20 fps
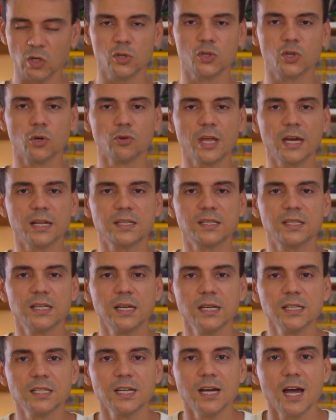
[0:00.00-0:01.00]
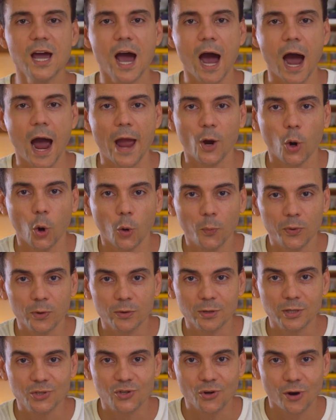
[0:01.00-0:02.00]
So that's it. I hope you
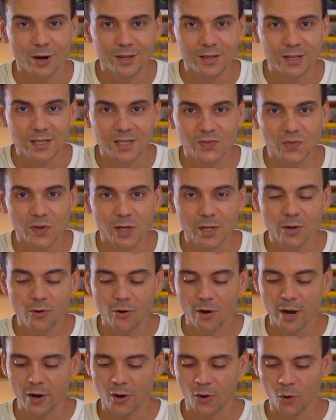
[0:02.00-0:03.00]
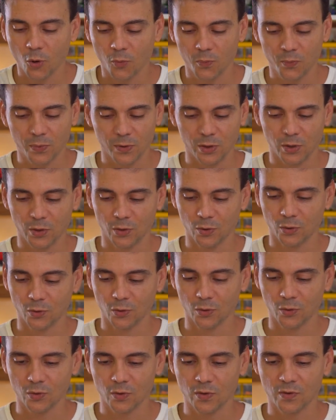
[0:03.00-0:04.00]
enjoyed this video. I hope
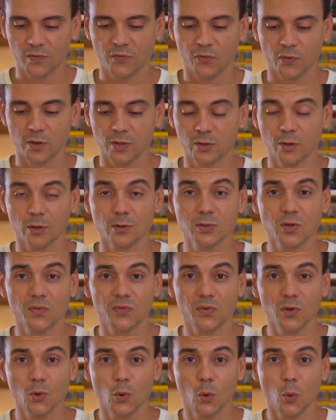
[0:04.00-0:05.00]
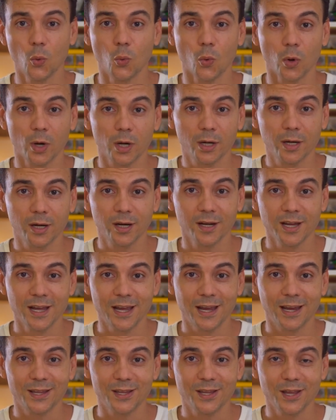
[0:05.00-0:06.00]
you, for those of you who work
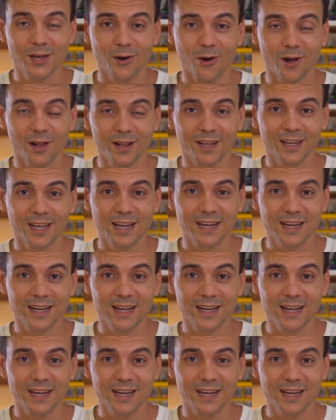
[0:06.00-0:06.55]
in the oil and